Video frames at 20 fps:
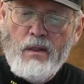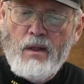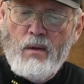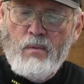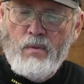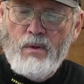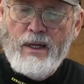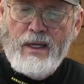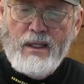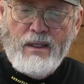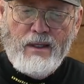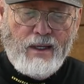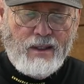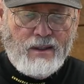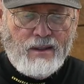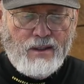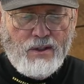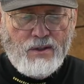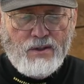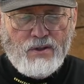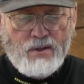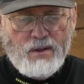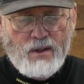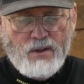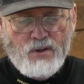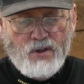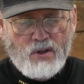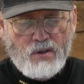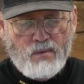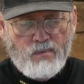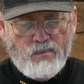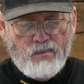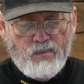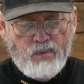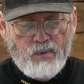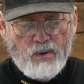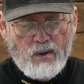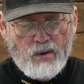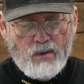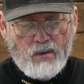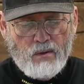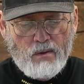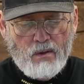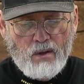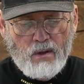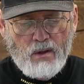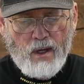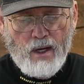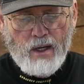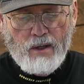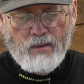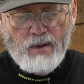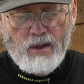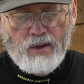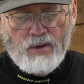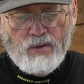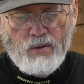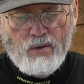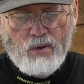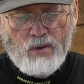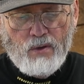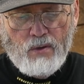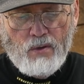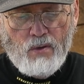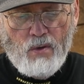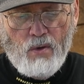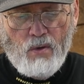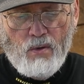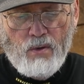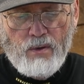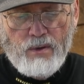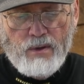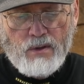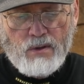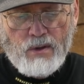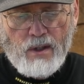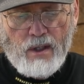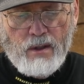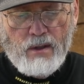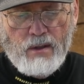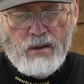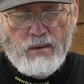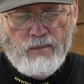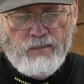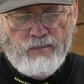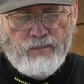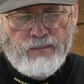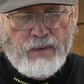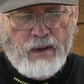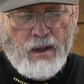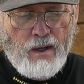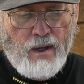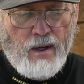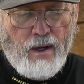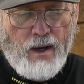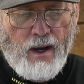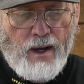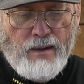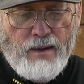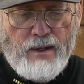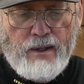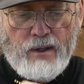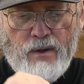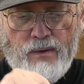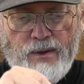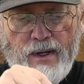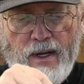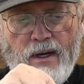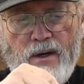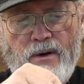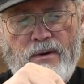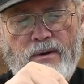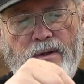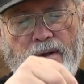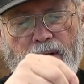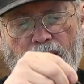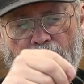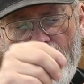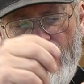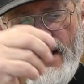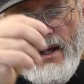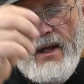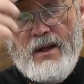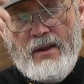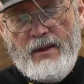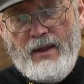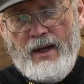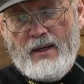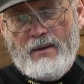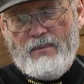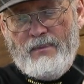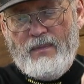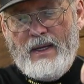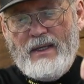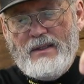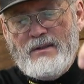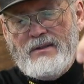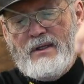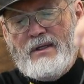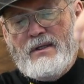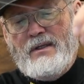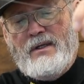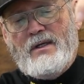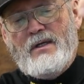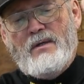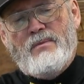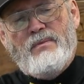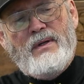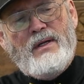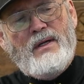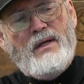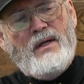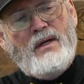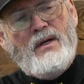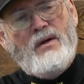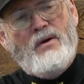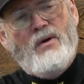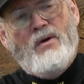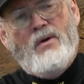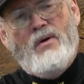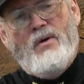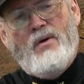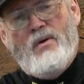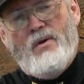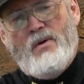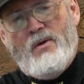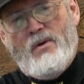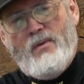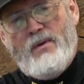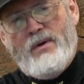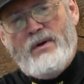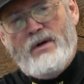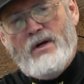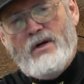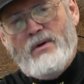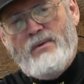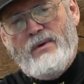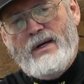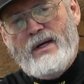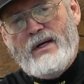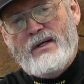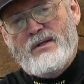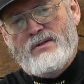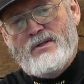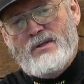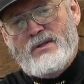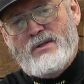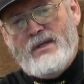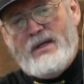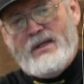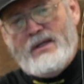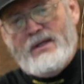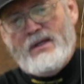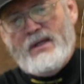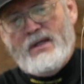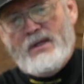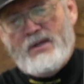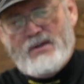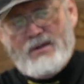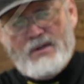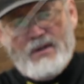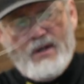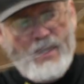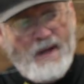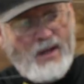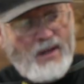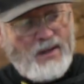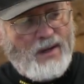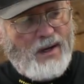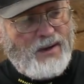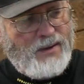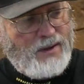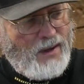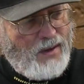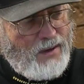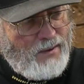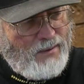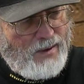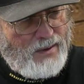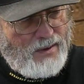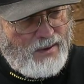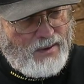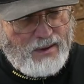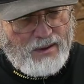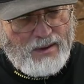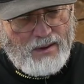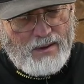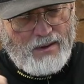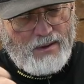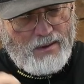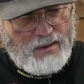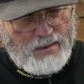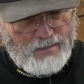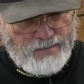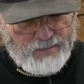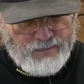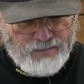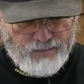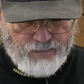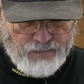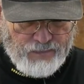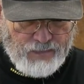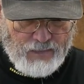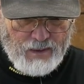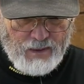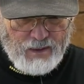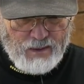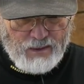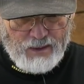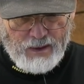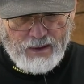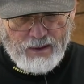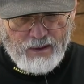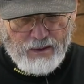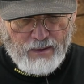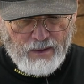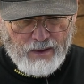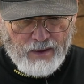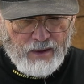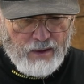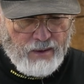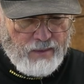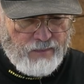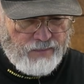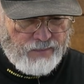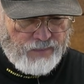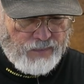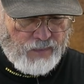a blade like this and just put the line right through the little hole in the center and let it go down. And that basically can be one of your rigs, just like this. On the other end of the leader here,